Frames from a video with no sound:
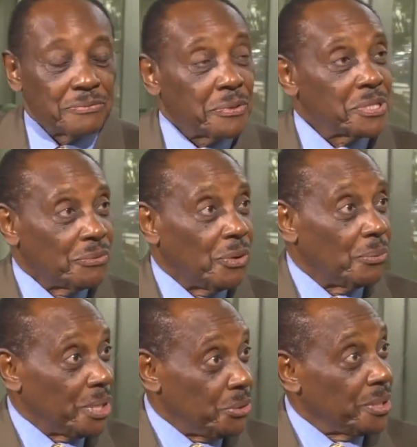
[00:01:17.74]
first of all,
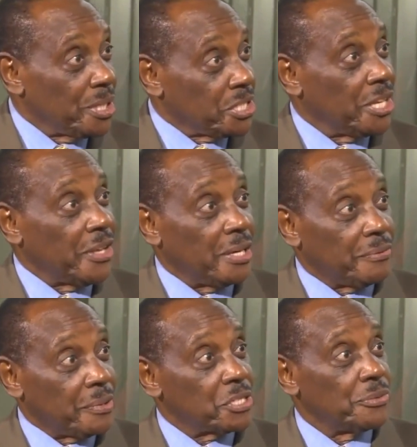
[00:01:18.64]
we're doing the 10th
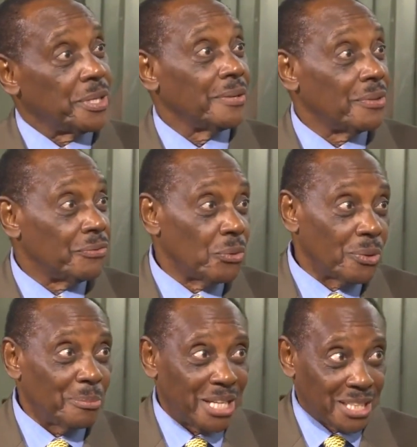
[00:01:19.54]
anniversary of the
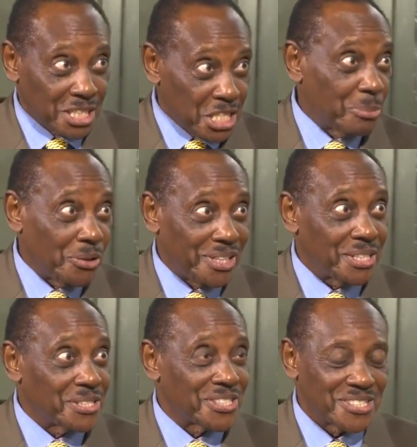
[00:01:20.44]
Forum on Contemporary
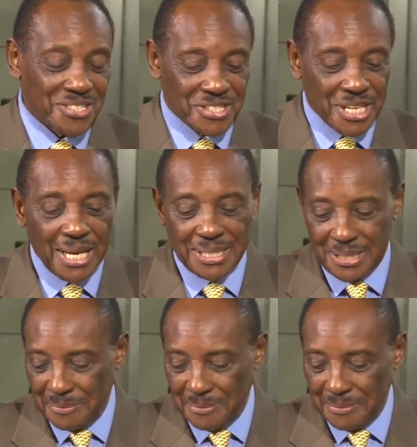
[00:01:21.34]
Issues in Society,